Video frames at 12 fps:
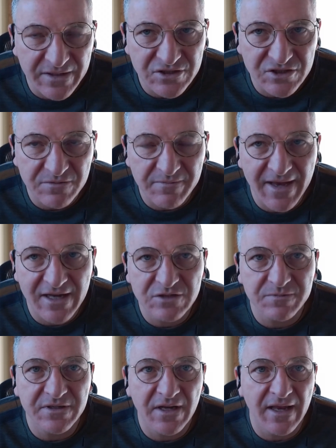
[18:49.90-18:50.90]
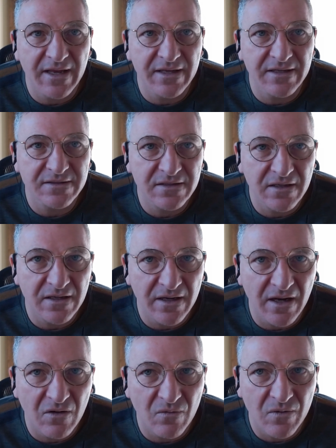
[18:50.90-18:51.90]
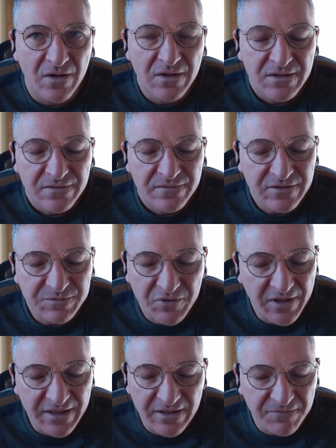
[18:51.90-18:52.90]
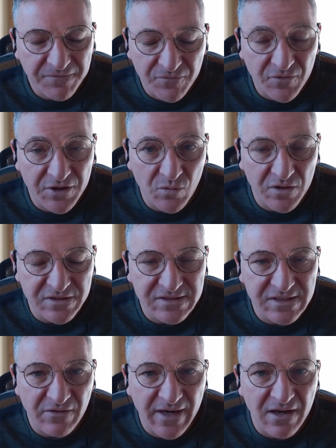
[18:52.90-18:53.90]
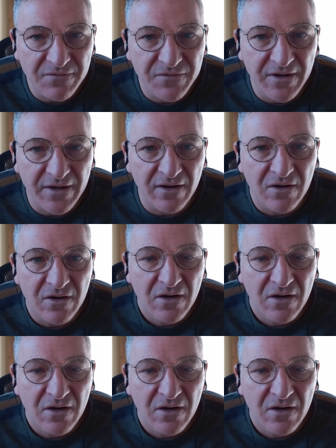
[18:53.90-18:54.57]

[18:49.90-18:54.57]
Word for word: relationship management, and you know, there's plenty of free ones that are out oh, there. Oh,